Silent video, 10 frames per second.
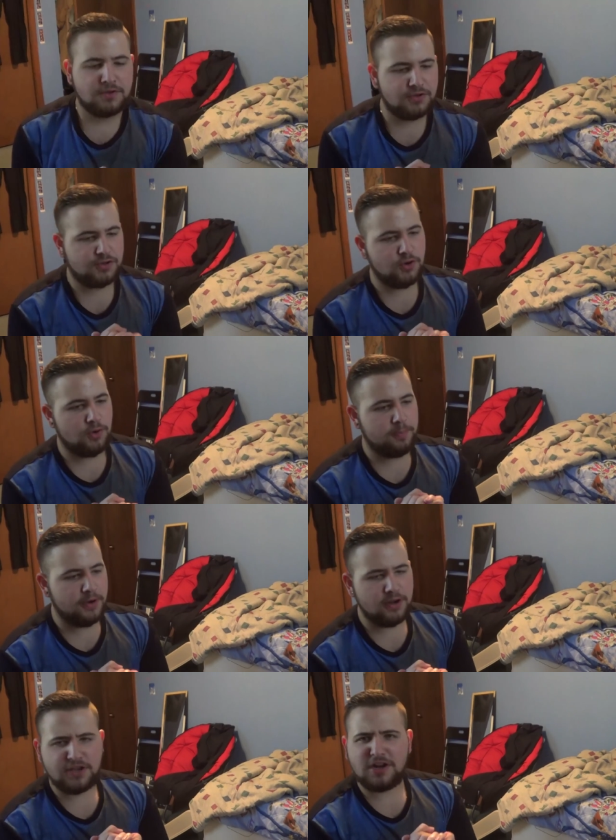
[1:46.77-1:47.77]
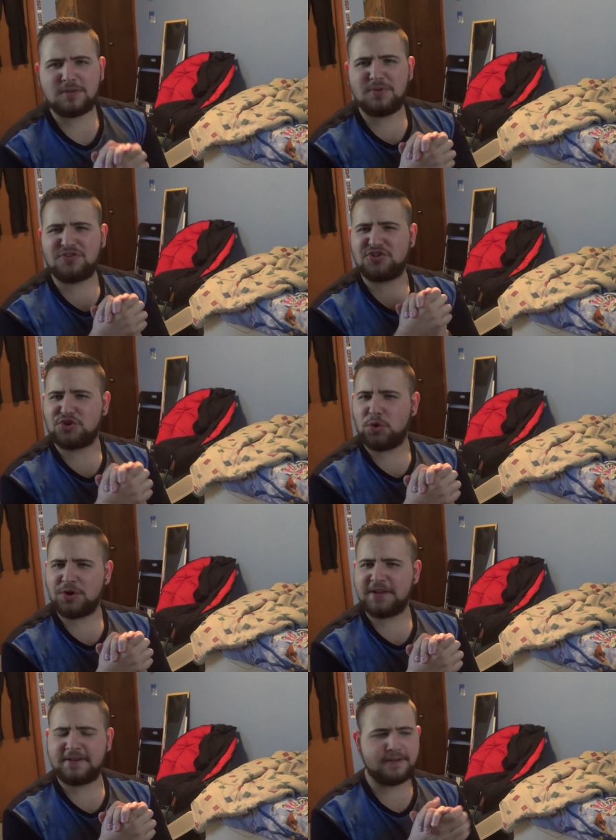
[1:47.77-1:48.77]
So apparently you're not supposed to snort
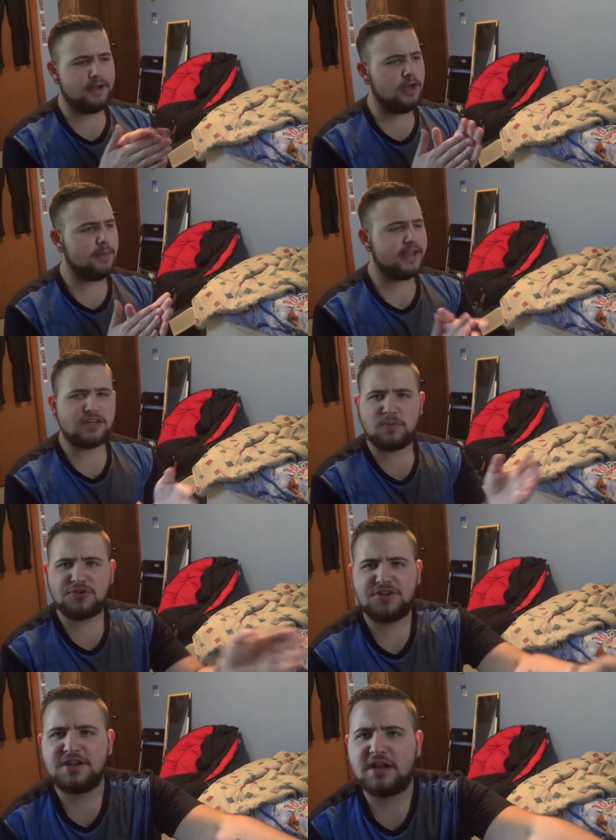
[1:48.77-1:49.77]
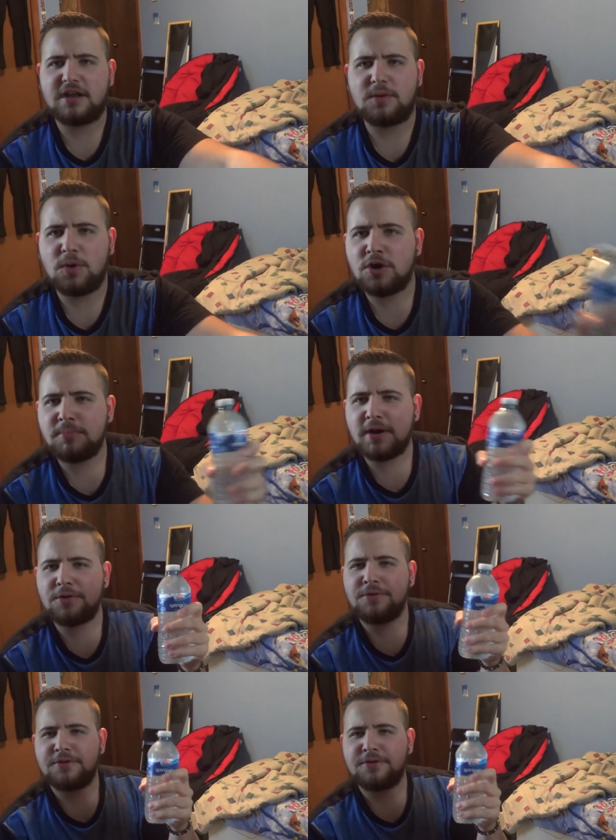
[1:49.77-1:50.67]
it. I guess supposed to need a water bottle.